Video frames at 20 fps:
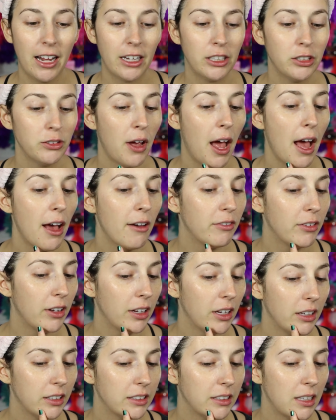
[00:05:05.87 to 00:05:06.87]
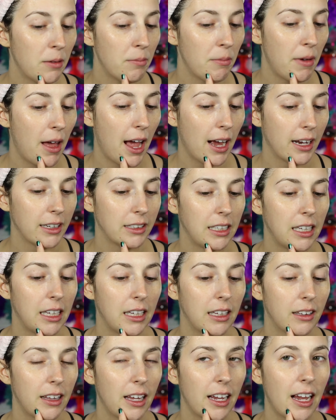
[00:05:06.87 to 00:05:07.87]
I do have some
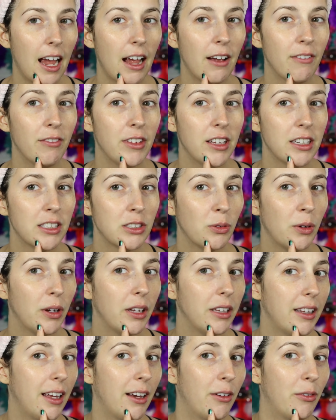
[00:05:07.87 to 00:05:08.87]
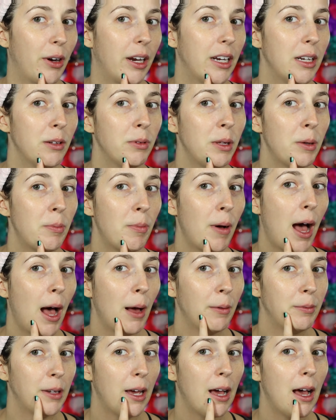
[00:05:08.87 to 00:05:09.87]
acne. Like, I have this one that randomly
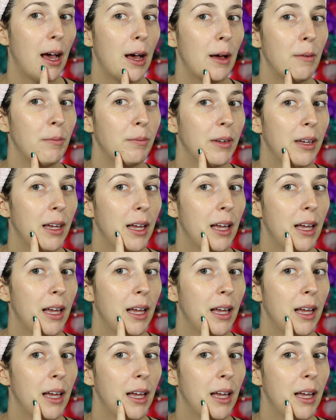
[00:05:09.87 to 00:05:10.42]
popped up.